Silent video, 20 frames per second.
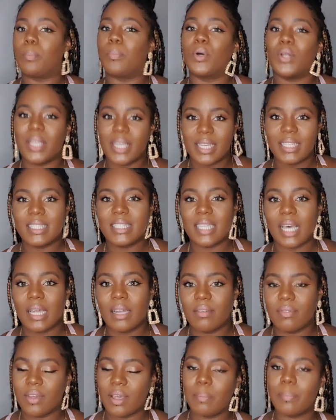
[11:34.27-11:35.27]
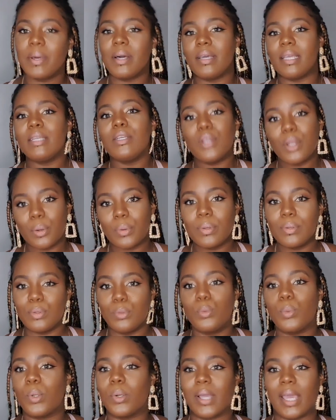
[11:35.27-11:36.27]
body inside of it. But you know,
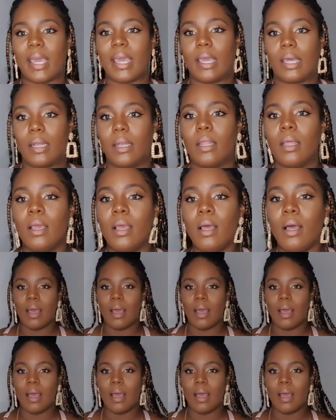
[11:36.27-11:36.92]
you will get in.